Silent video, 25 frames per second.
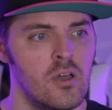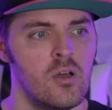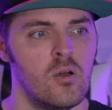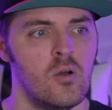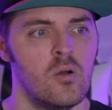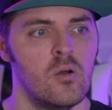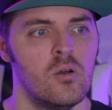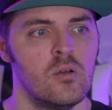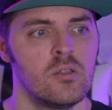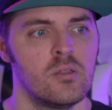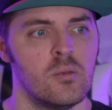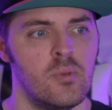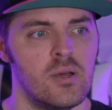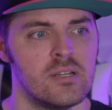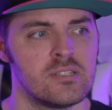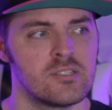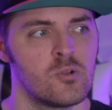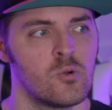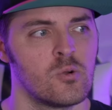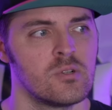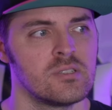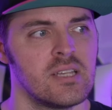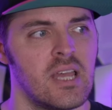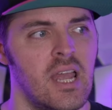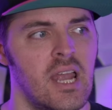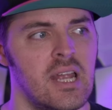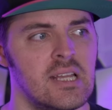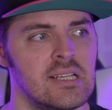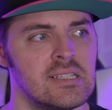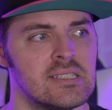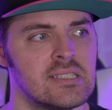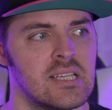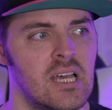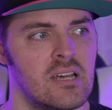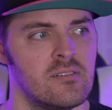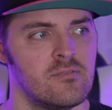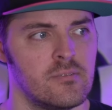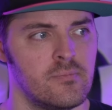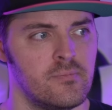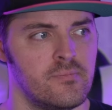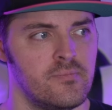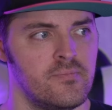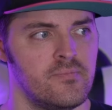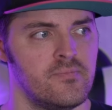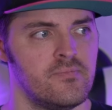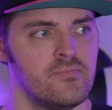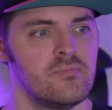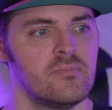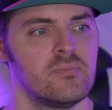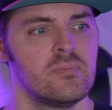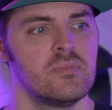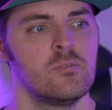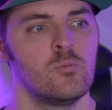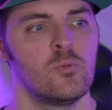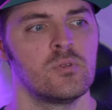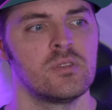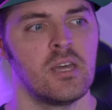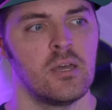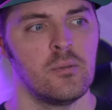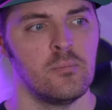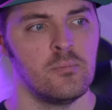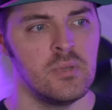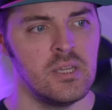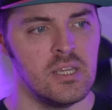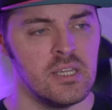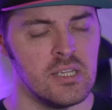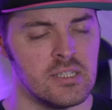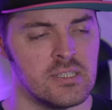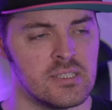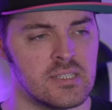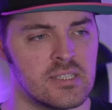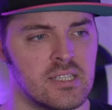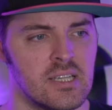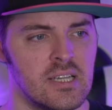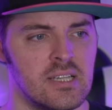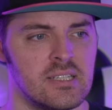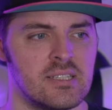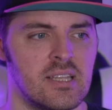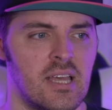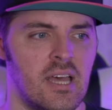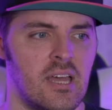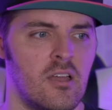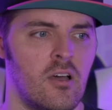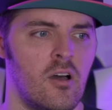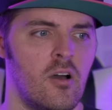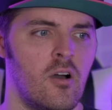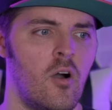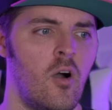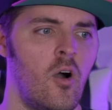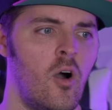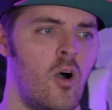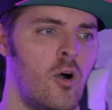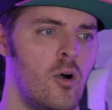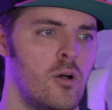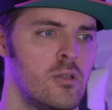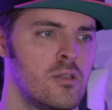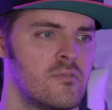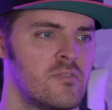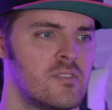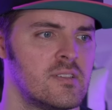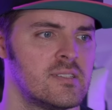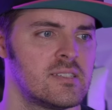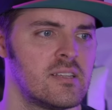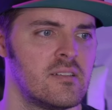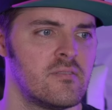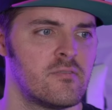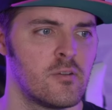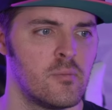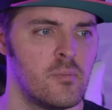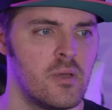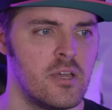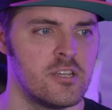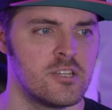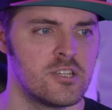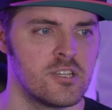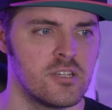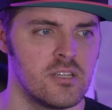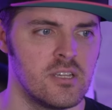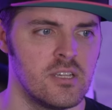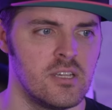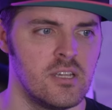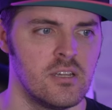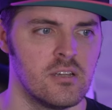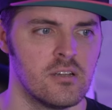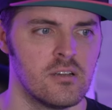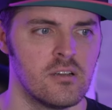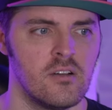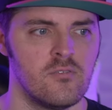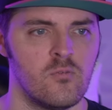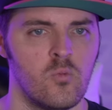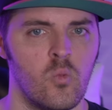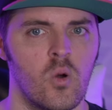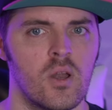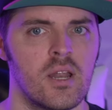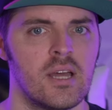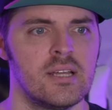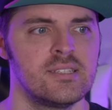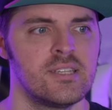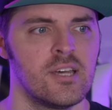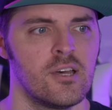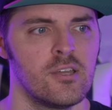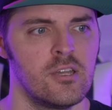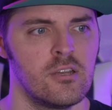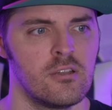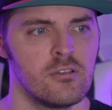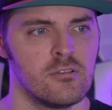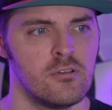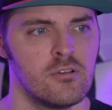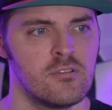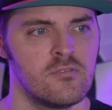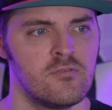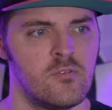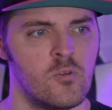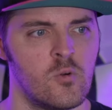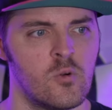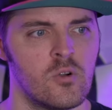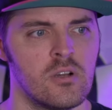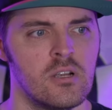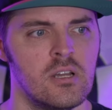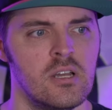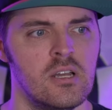The Bet Score is 87. What that means is that all of this information here of what I tell you to look for